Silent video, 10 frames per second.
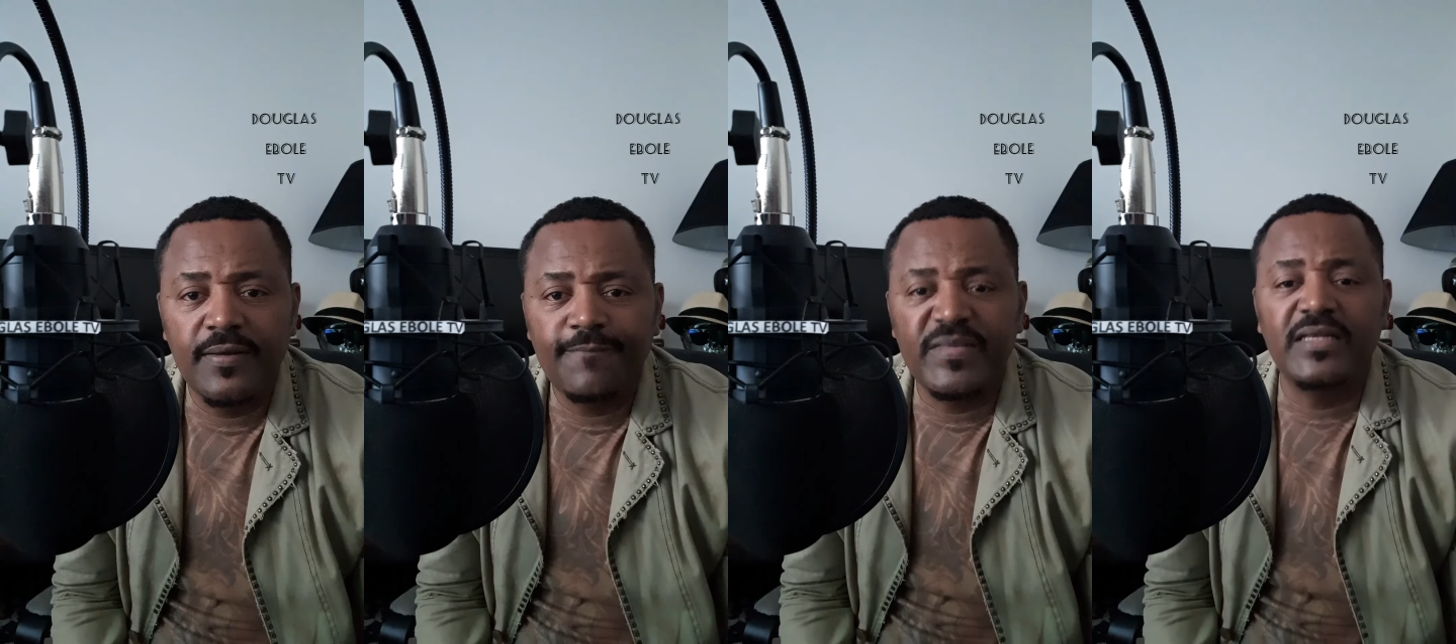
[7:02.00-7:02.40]

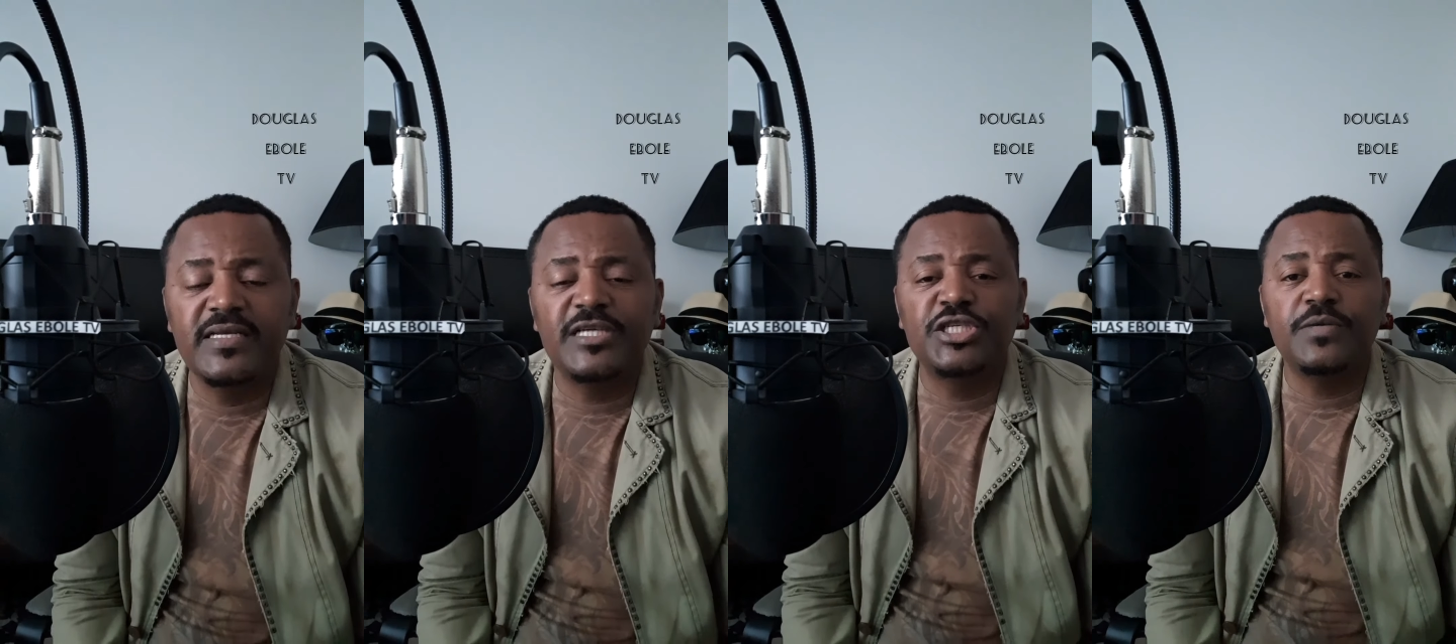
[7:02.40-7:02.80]
the
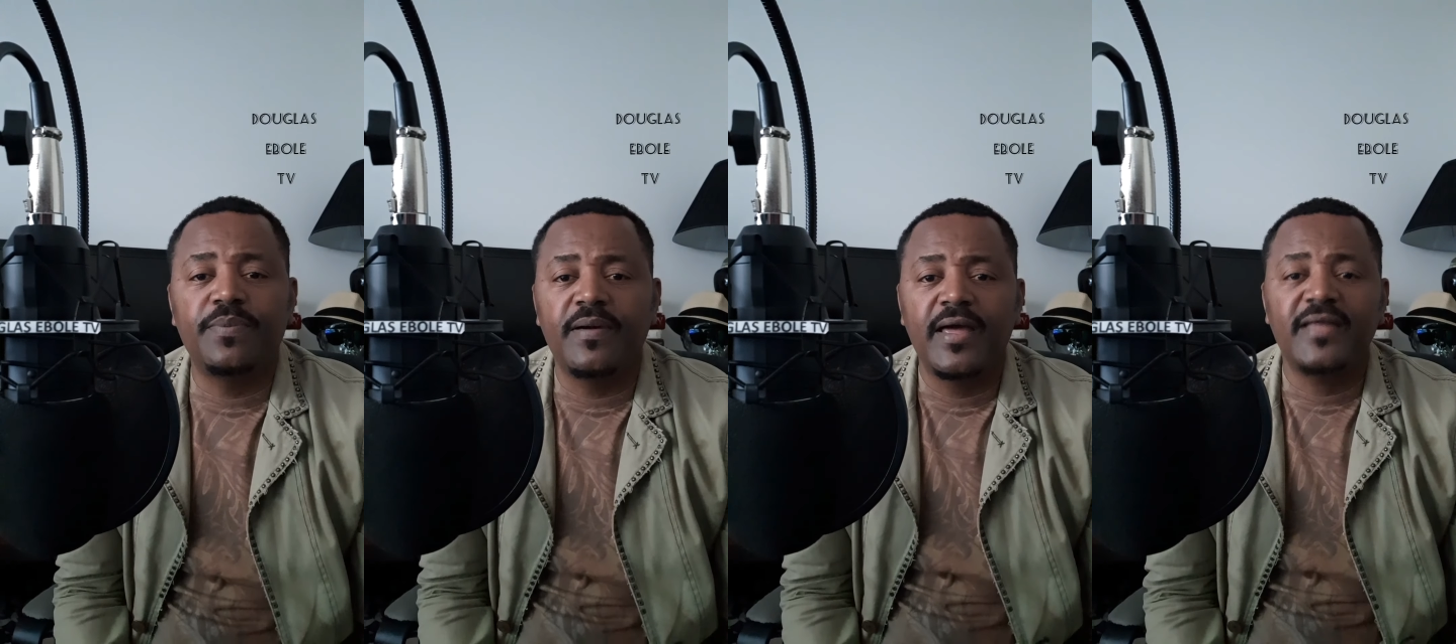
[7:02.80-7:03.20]
leadership
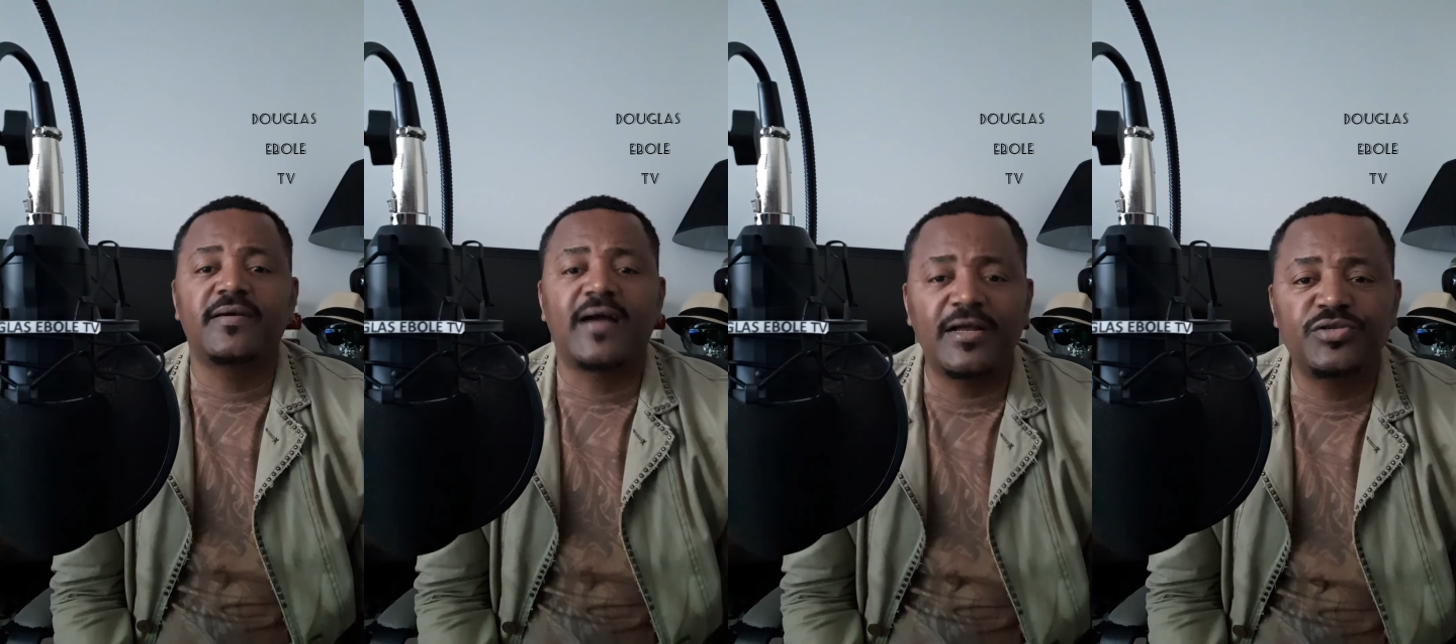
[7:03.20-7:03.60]
in the
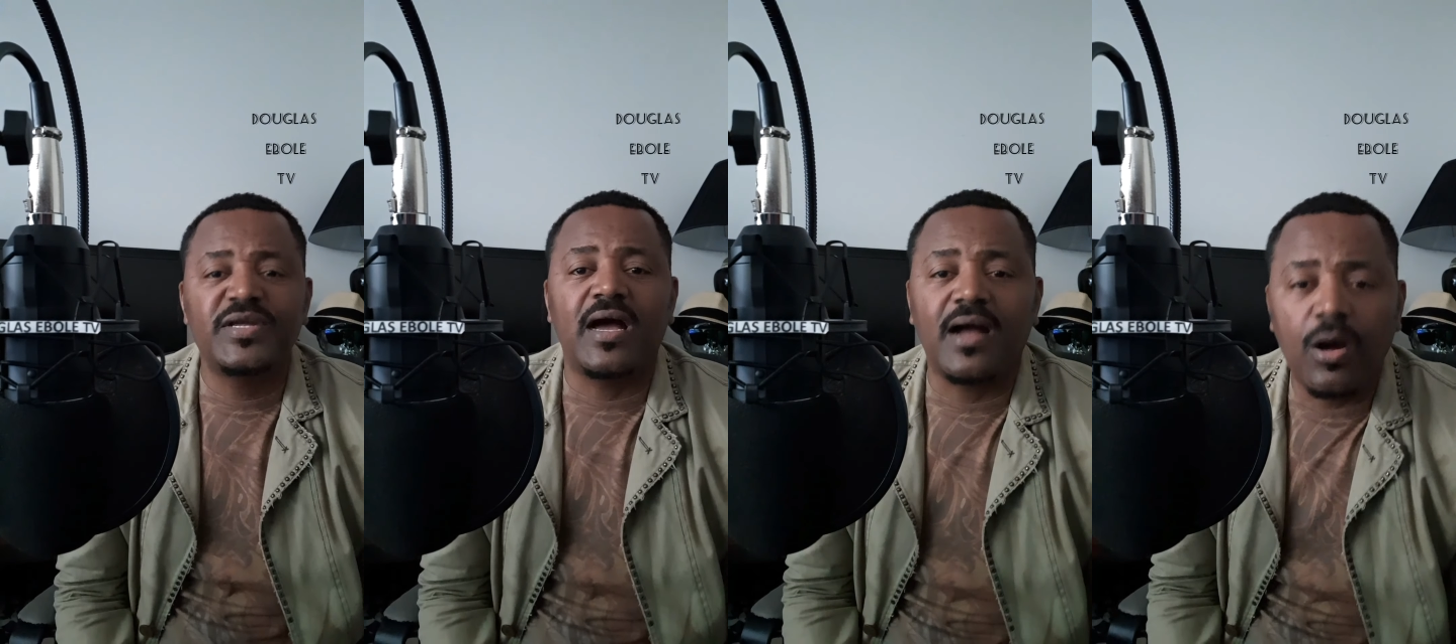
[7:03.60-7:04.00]
country
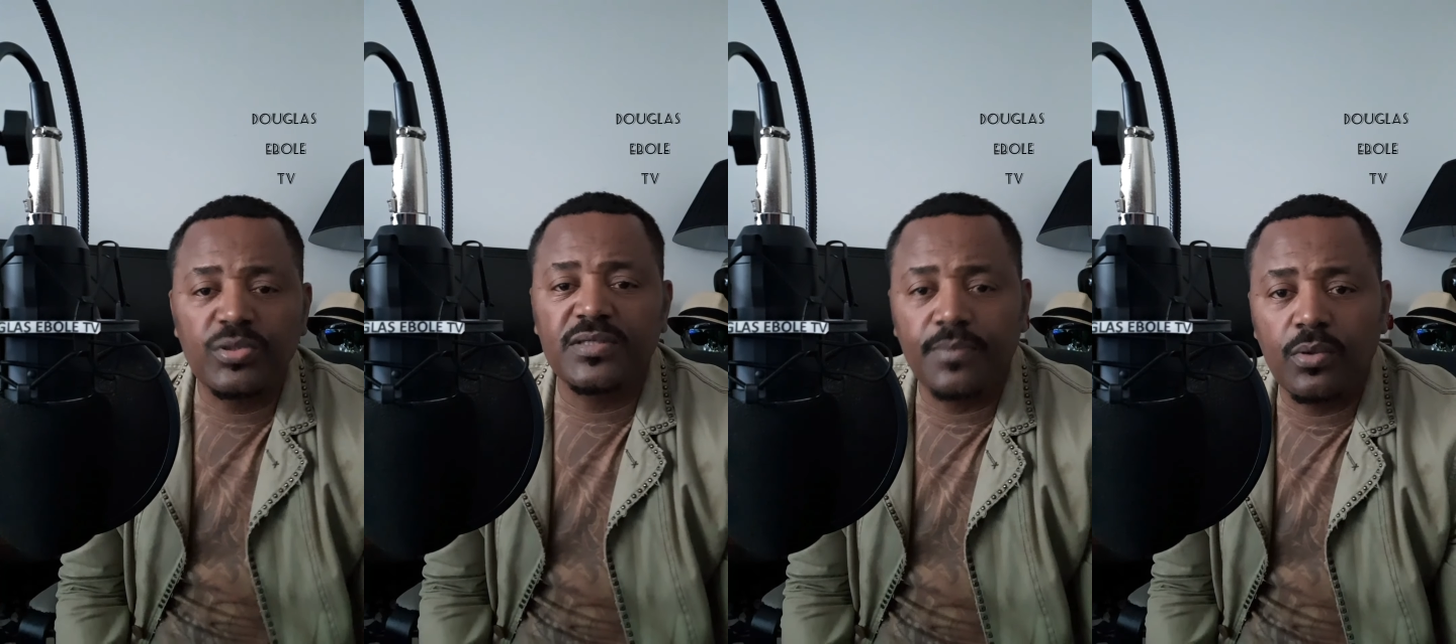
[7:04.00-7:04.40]

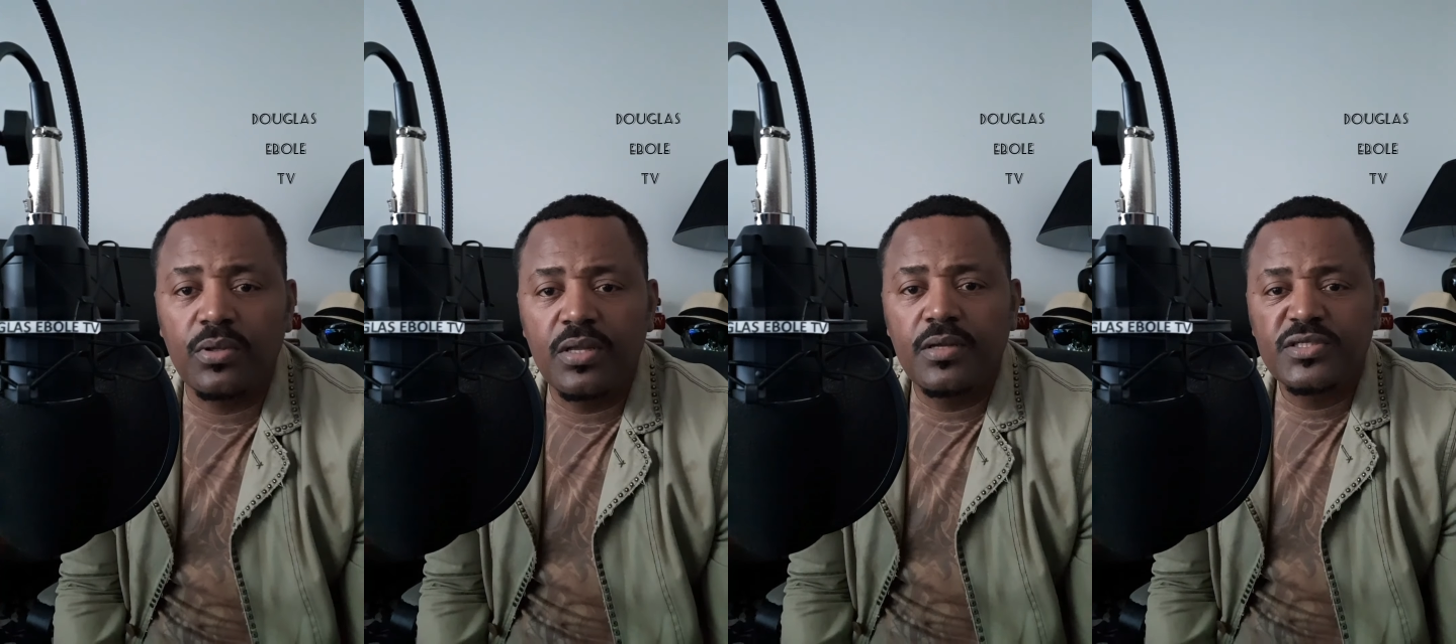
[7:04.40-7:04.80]
accountable
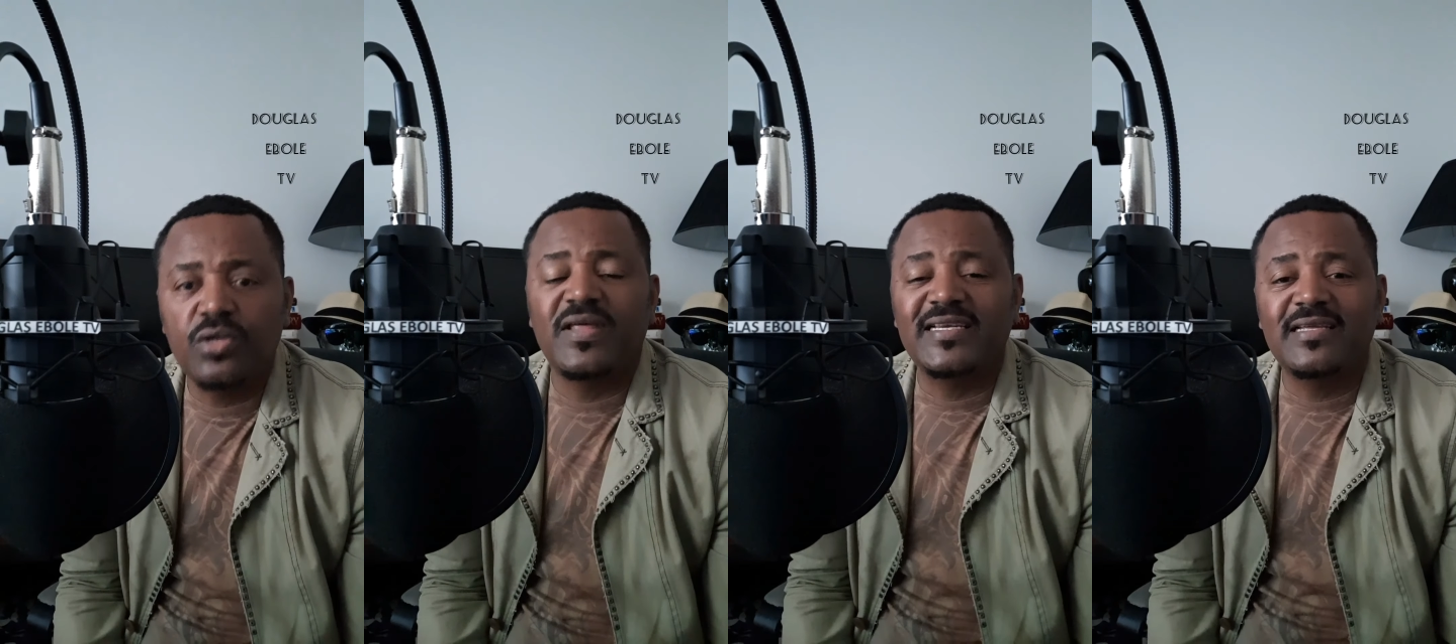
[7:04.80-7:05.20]
so
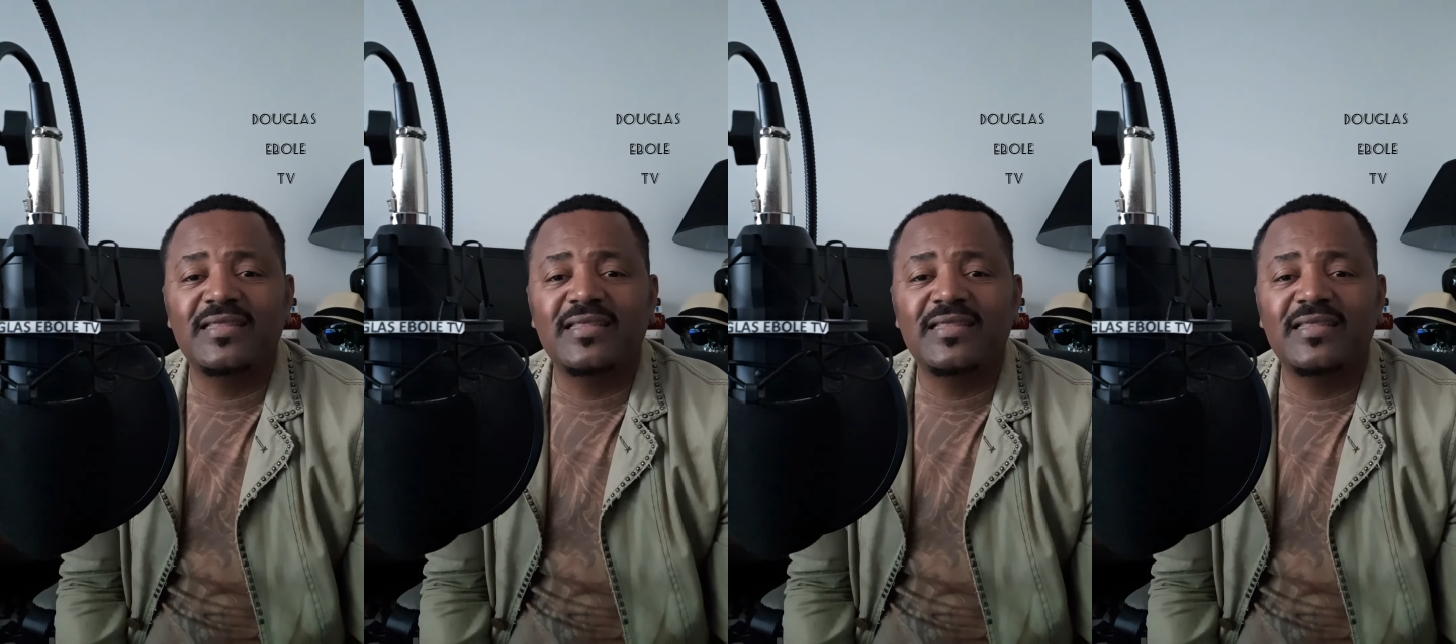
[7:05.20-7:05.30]
that